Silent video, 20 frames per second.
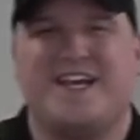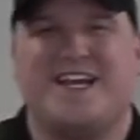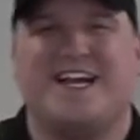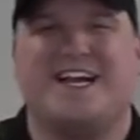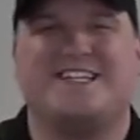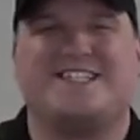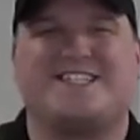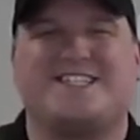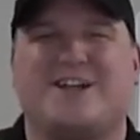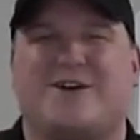
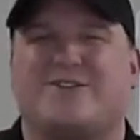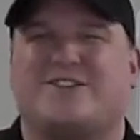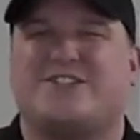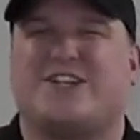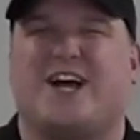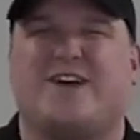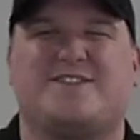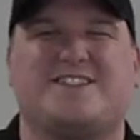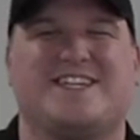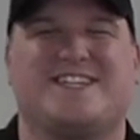it's so
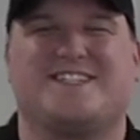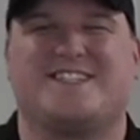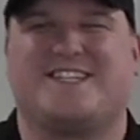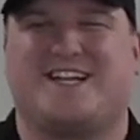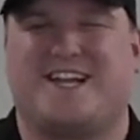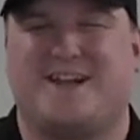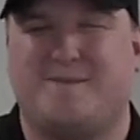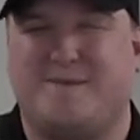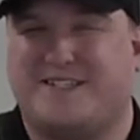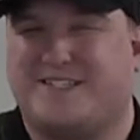tough to
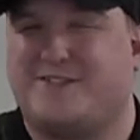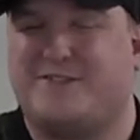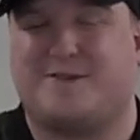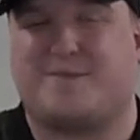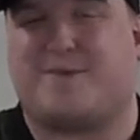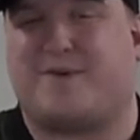commit to a